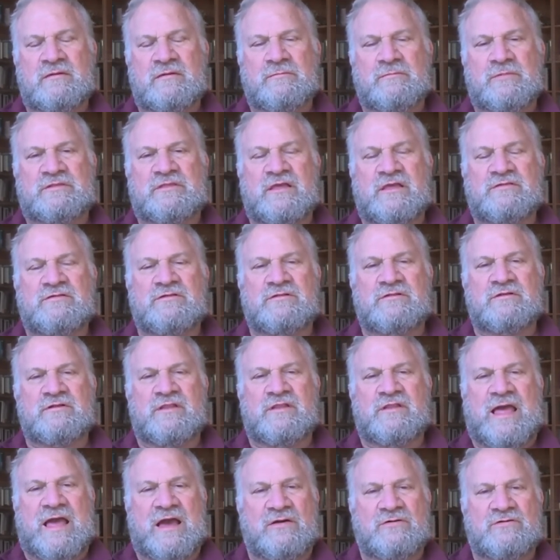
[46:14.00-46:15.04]
But that's a
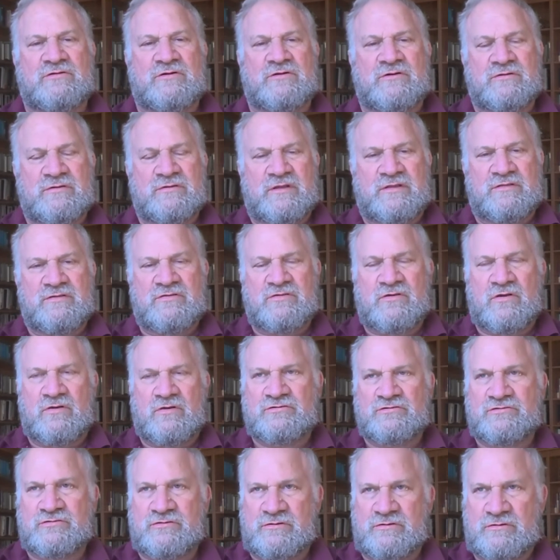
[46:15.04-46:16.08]
little outer and
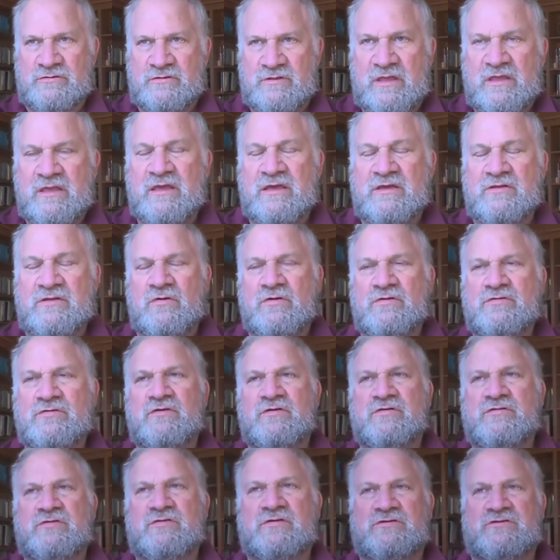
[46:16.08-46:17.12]
social. It also
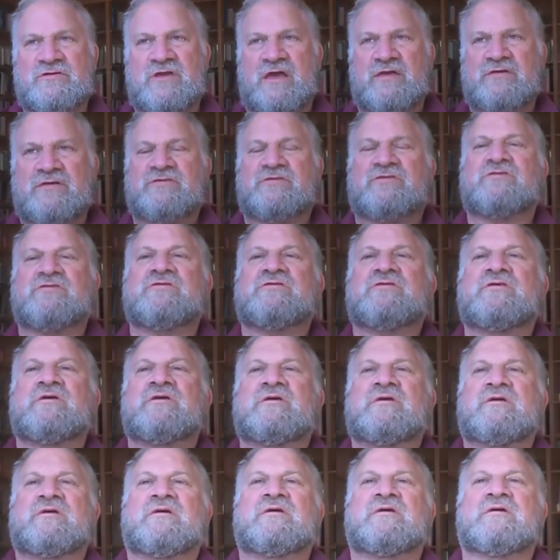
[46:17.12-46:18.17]
suggests
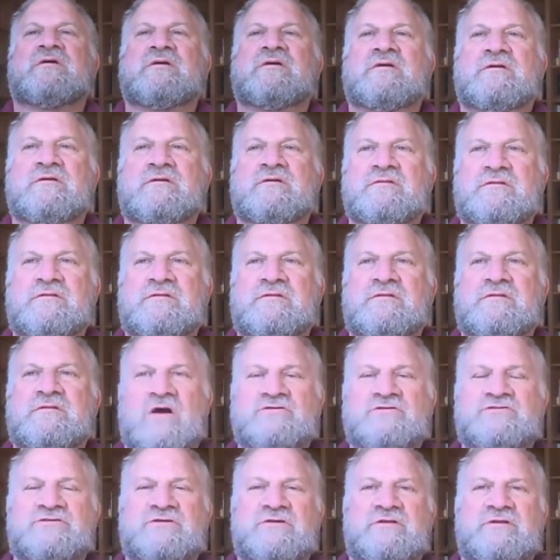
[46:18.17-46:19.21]
the
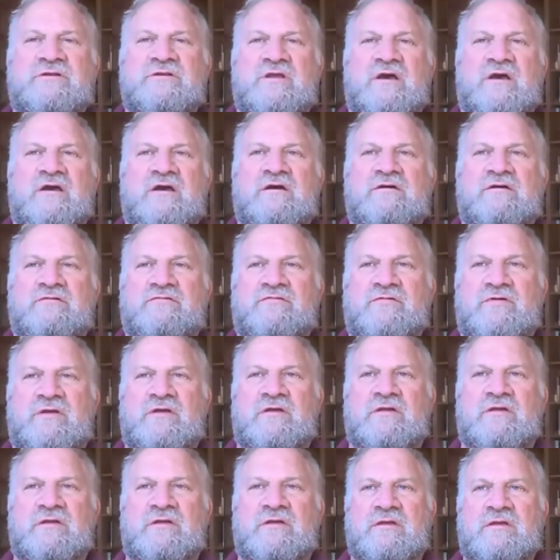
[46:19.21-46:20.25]
notion of
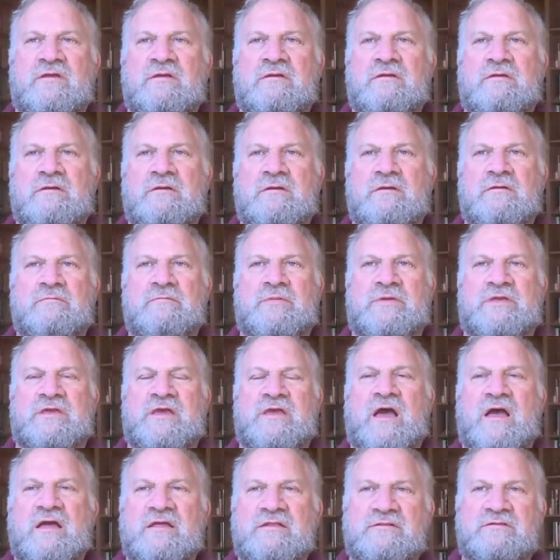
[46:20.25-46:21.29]

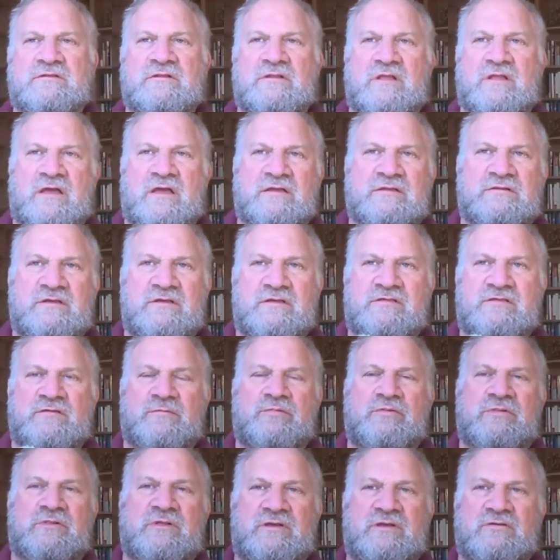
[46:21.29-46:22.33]
beyond like
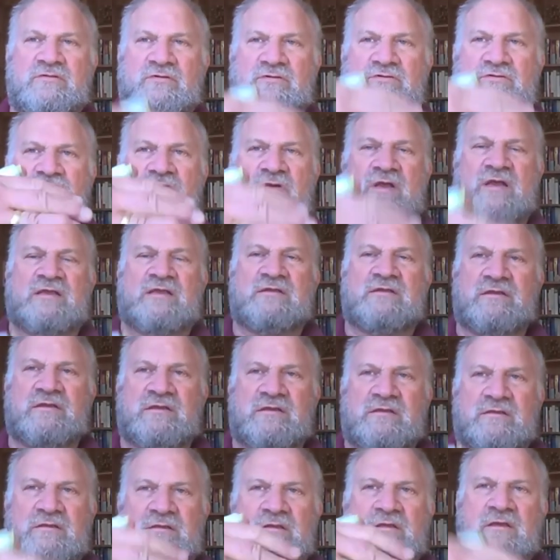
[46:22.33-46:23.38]
discipline or
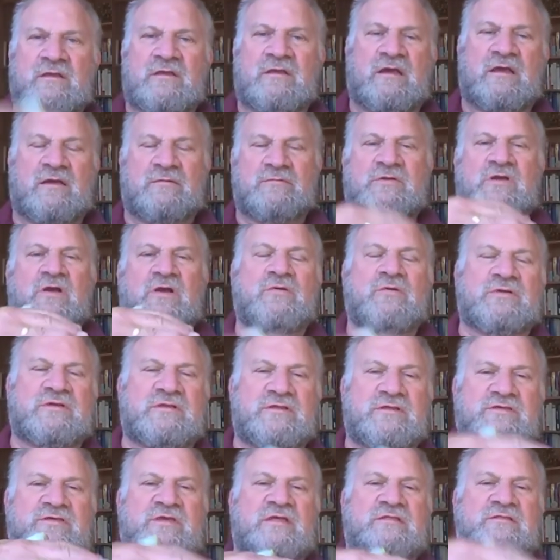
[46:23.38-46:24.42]
training, I'm going in
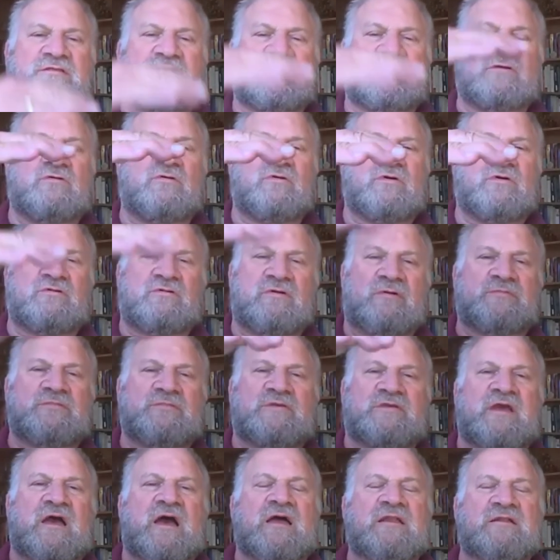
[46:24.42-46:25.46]
ascending order up
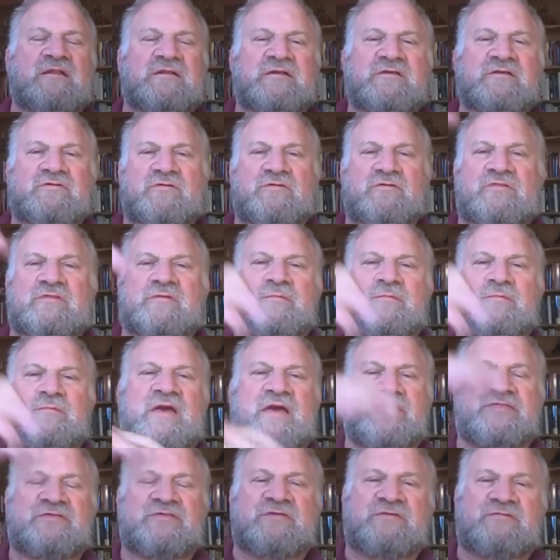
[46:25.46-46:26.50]
the yanas or the
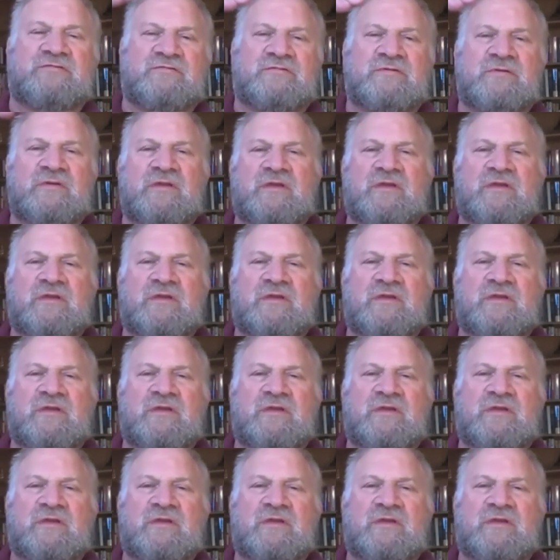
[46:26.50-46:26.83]
paths of